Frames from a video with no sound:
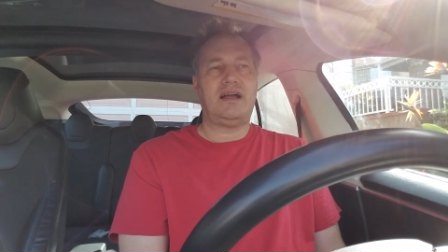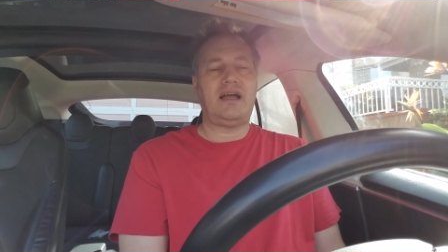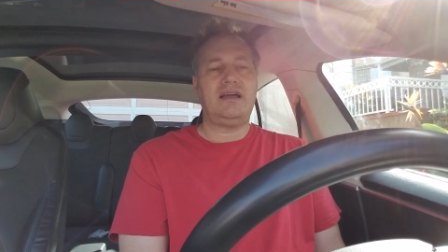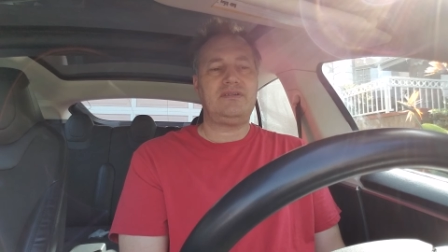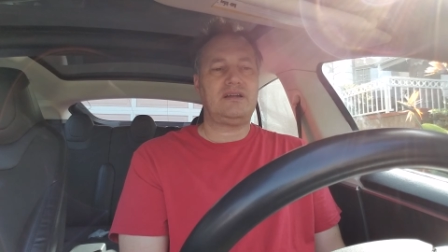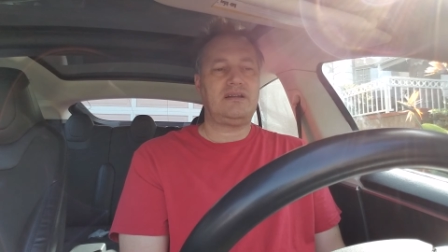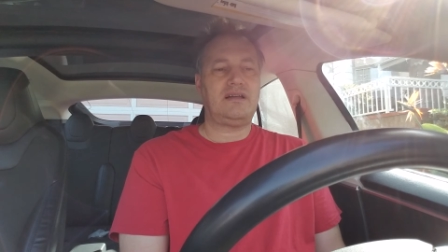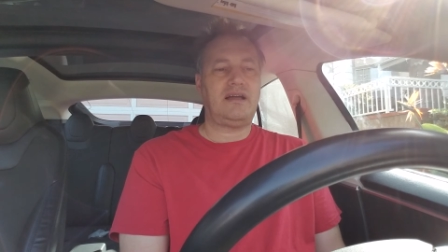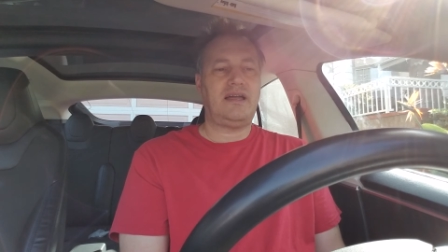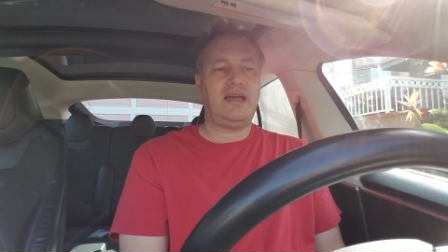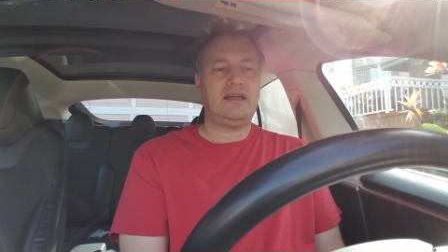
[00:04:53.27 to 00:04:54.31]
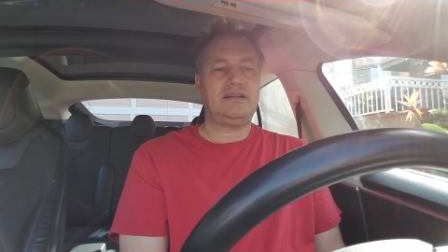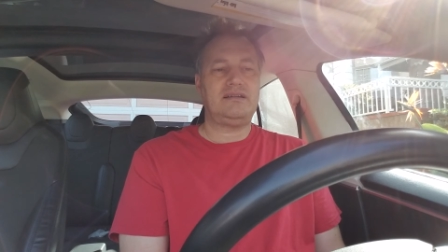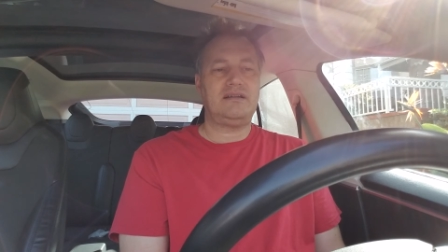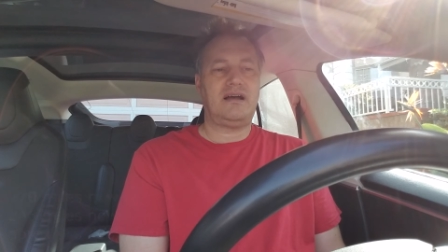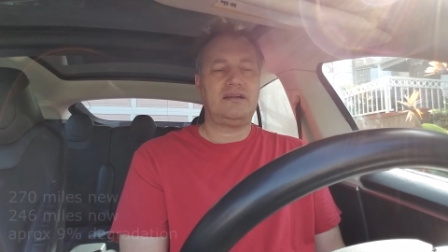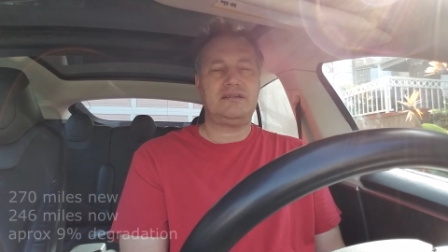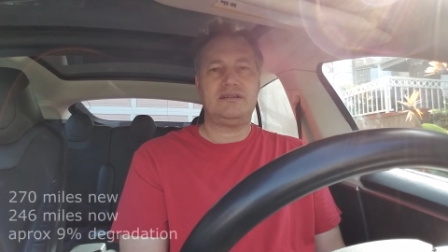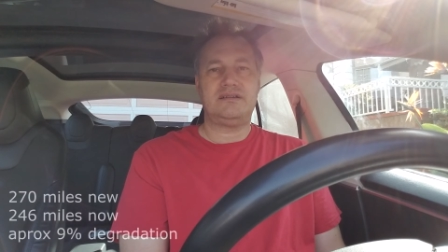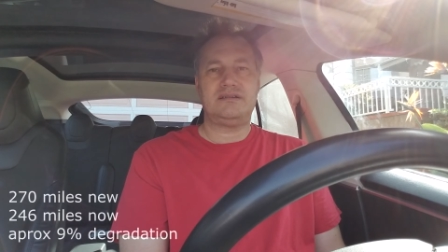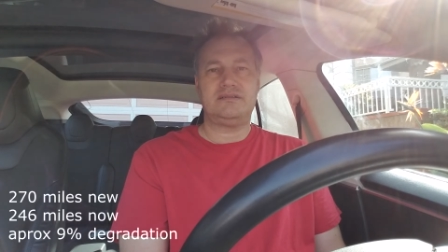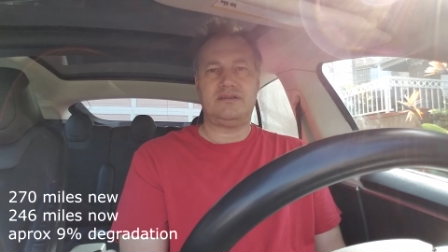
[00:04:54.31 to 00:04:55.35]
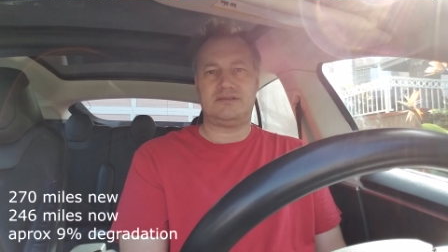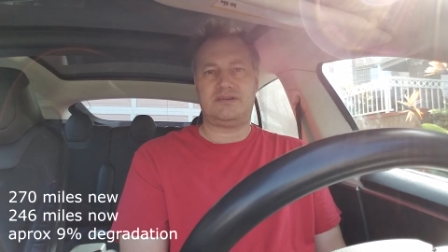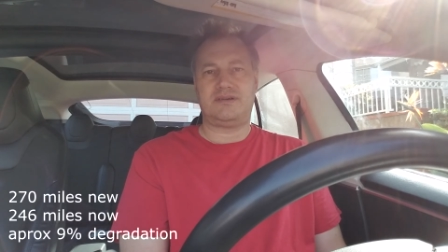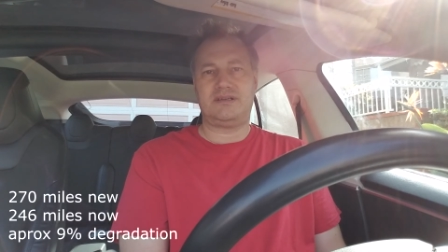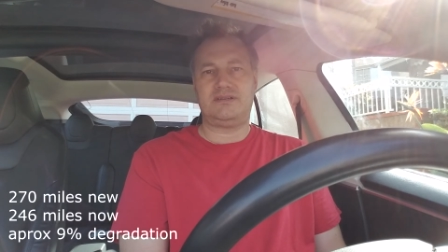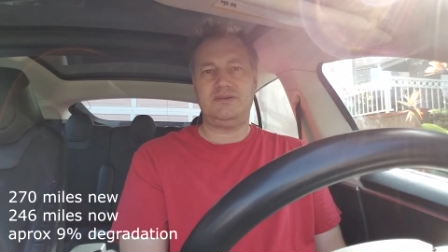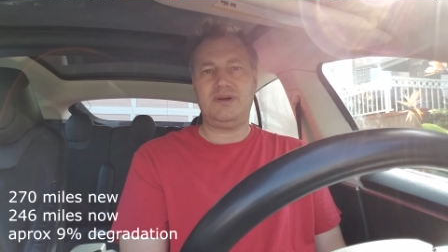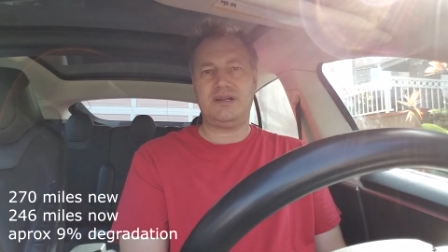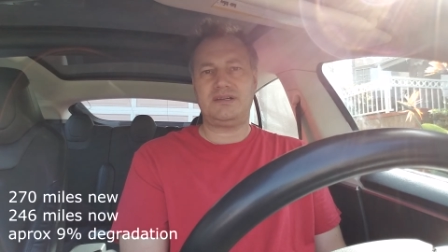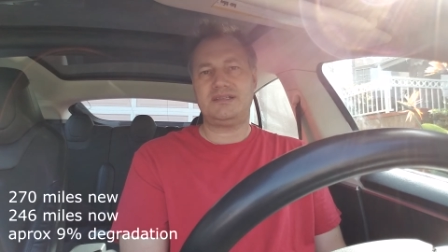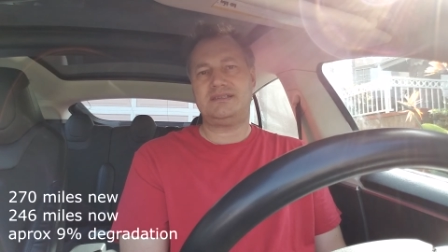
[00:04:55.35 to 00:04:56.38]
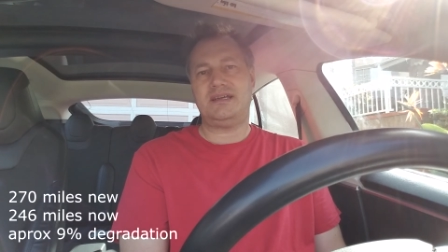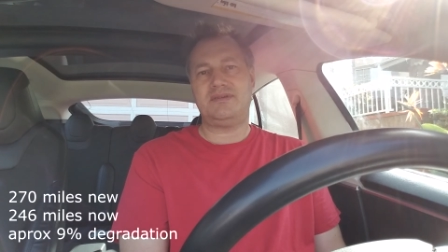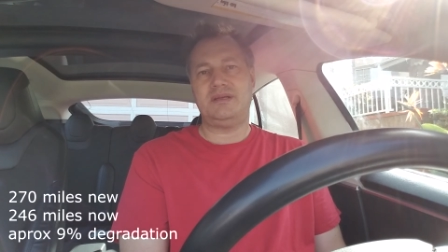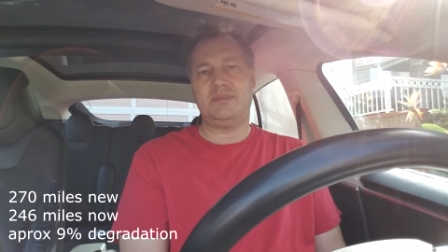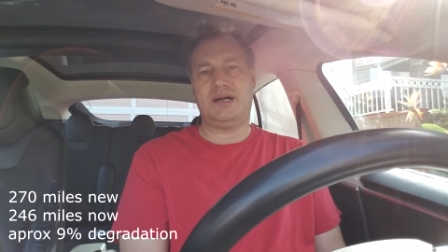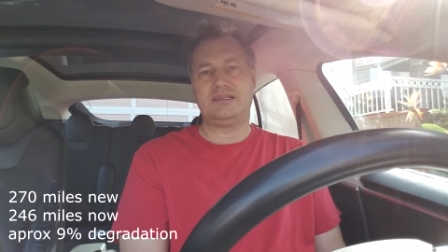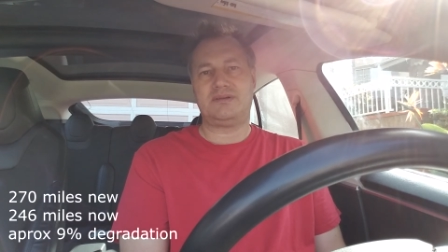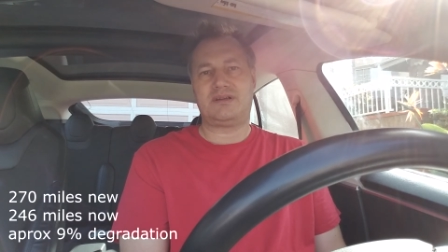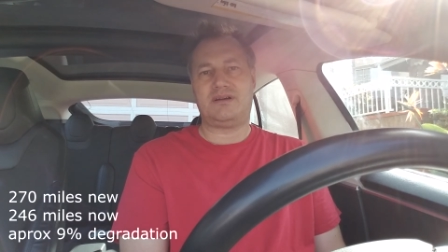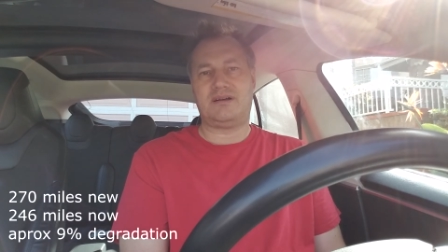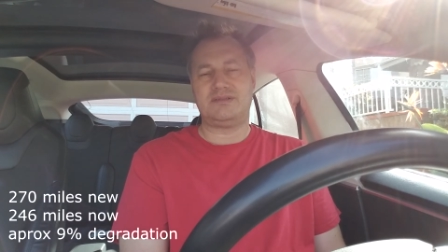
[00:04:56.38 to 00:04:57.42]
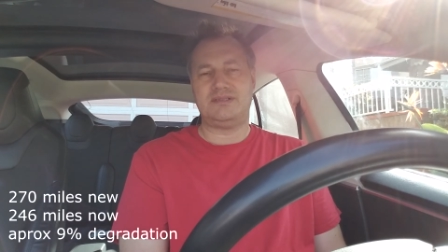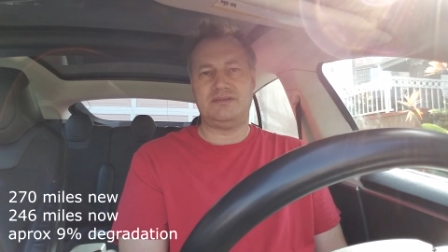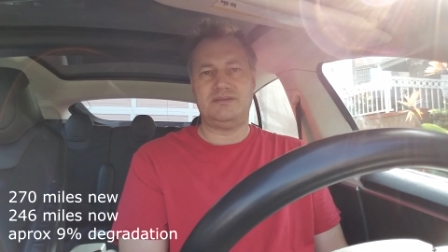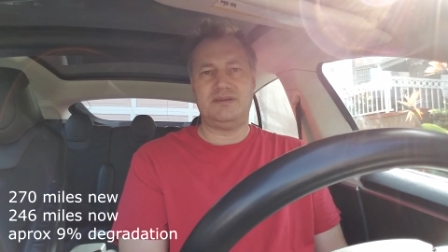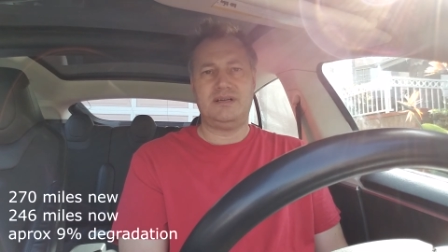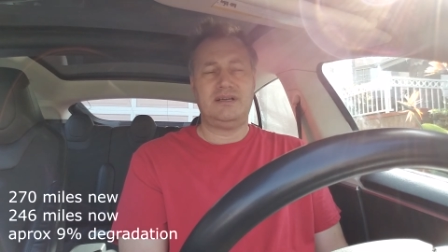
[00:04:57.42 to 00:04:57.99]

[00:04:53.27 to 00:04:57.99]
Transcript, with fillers: I have a I had 100 and, no sorry 270 miles when the car was new.